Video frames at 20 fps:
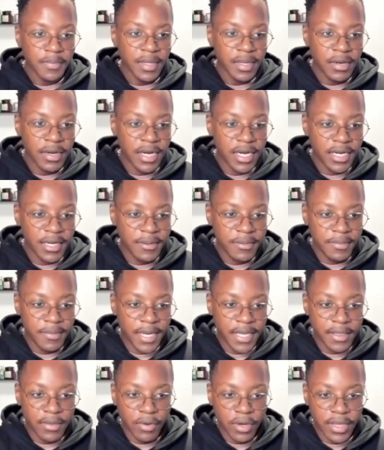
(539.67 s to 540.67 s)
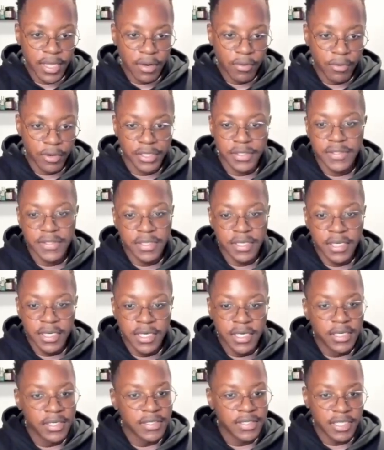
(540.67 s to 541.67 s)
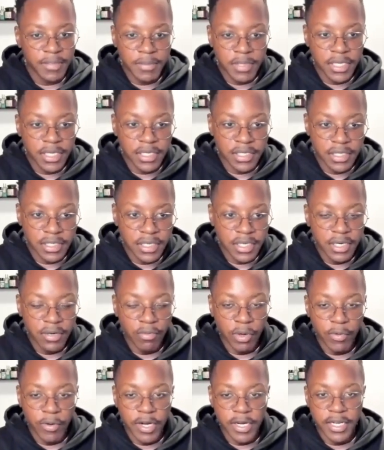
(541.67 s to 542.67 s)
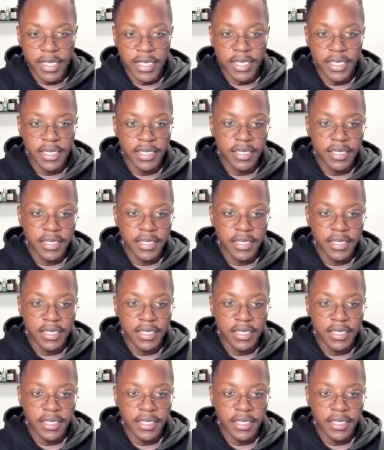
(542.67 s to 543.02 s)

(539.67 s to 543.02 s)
And the way that works, similarly, we run a